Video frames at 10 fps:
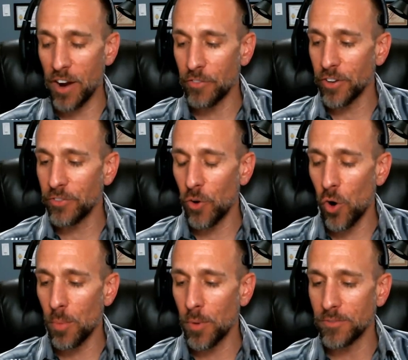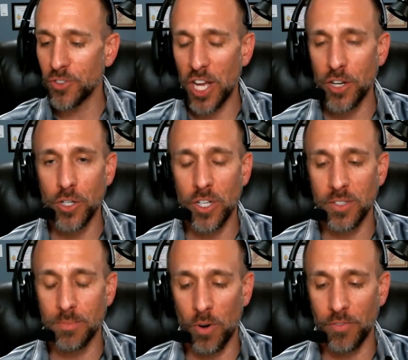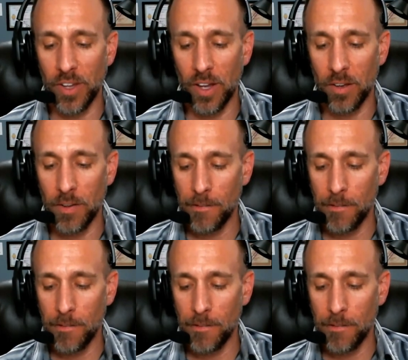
every form of gender dysmorphia.